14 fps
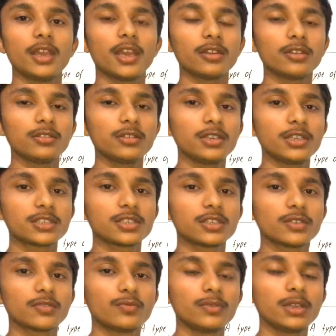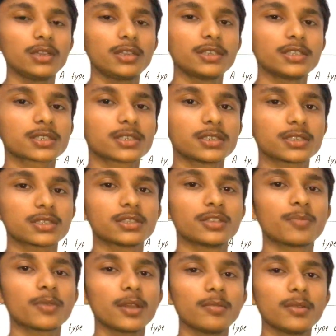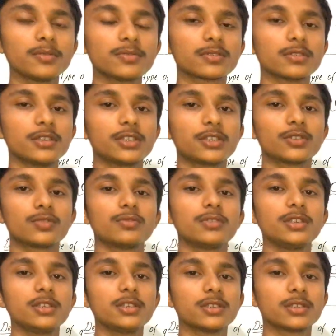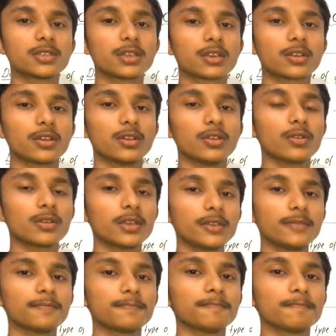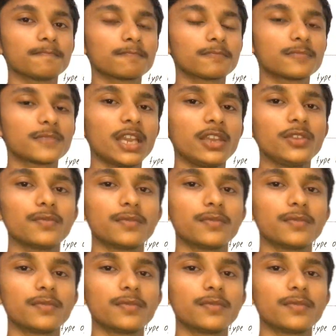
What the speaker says: another lecture we will discuss the problems related to the circle. Okay, thank you